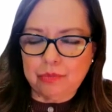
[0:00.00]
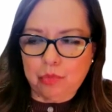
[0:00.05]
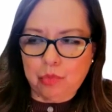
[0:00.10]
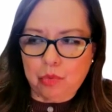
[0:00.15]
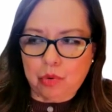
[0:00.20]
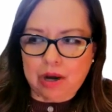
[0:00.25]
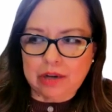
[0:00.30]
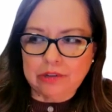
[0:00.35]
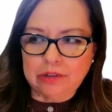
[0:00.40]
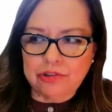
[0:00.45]

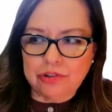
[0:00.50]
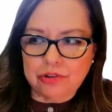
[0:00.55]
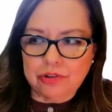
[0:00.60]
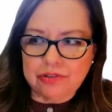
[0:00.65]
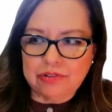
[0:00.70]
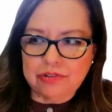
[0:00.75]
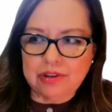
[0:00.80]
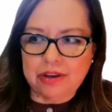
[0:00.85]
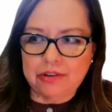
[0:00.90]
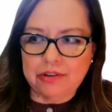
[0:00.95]
watch
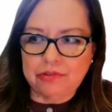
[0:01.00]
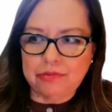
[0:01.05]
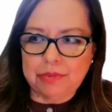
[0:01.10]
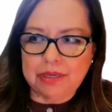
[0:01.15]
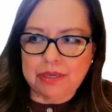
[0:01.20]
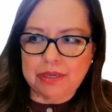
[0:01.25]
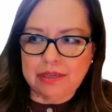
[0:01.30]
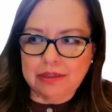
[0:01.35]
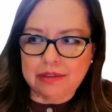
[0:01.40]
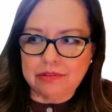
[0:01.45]
yourself
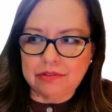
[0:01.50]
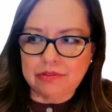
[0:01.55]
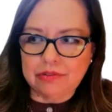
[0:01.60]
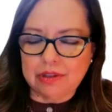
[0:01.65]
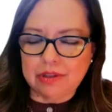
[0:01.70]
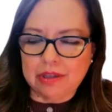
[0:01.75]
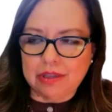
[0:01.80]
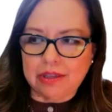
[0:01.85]
because